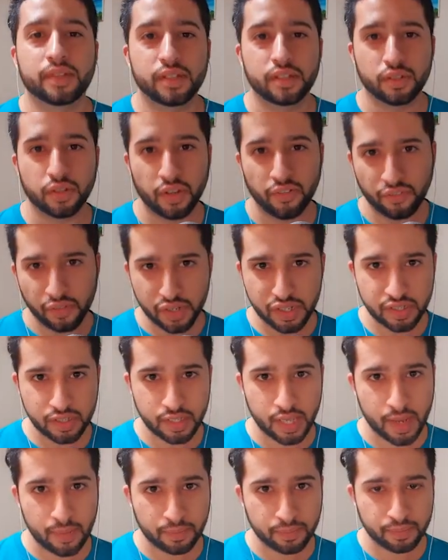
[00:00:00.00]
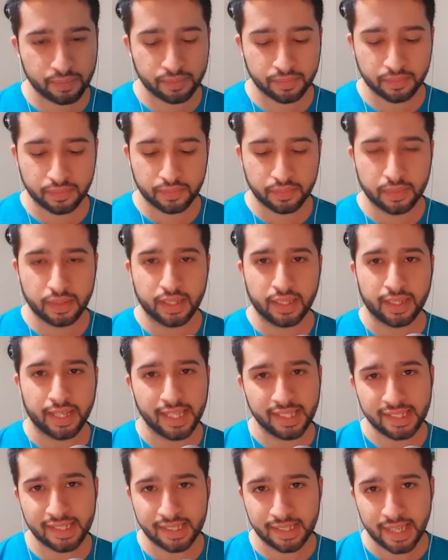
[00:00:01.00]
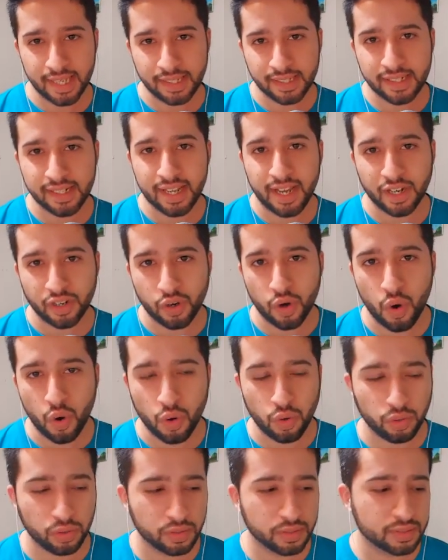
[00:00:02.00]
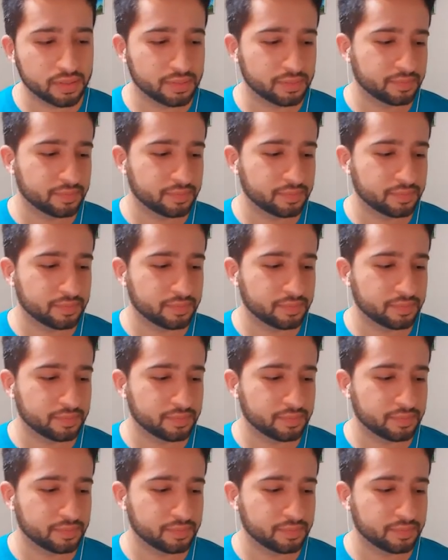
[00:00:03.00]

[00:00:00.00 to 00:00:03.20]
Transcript: So the first step, let's set a goal.